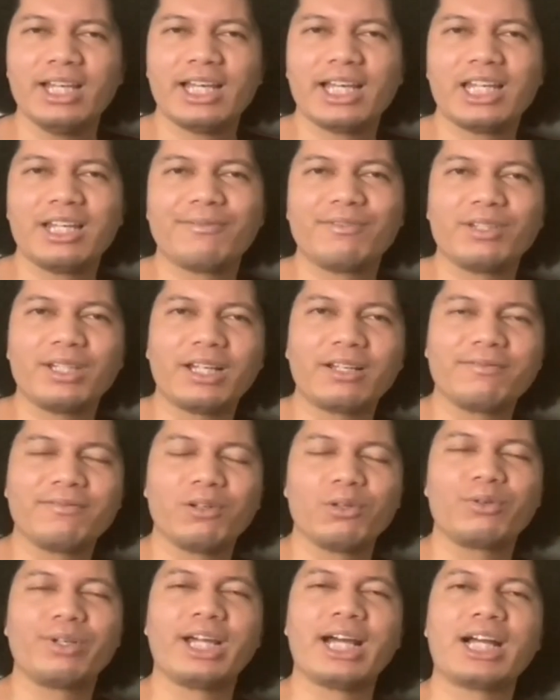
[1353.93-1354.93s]
And if you like
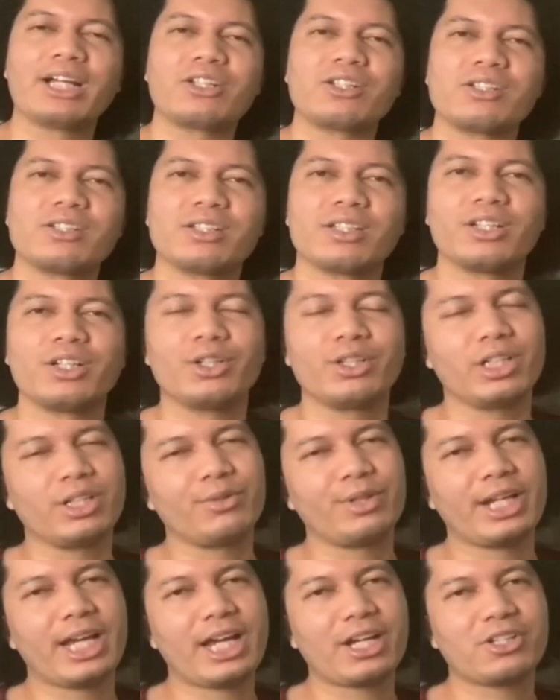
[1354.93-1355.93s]
full reactions and early
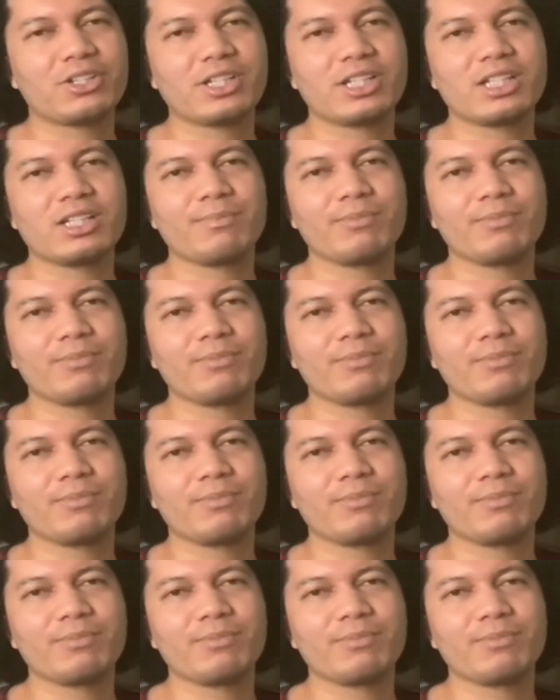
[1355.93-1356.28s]
reactions,